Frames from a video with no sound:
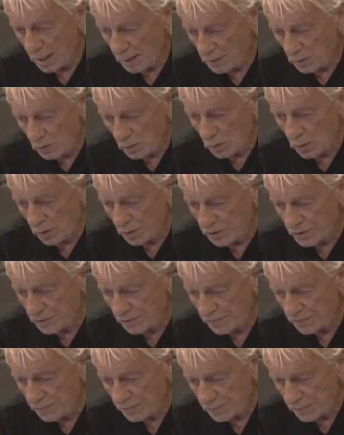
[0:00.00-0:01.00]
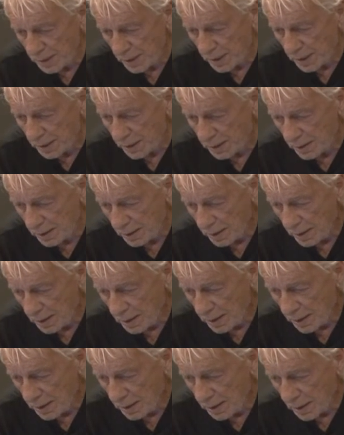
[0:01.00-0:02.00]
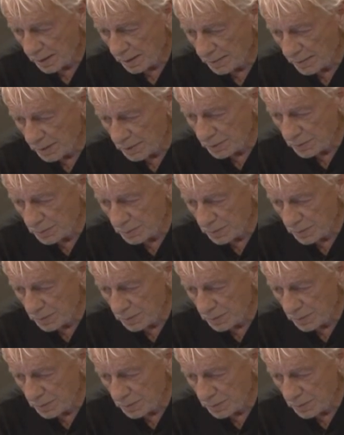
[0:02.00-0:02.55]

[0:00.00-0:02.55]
no questions from Ed. How about you,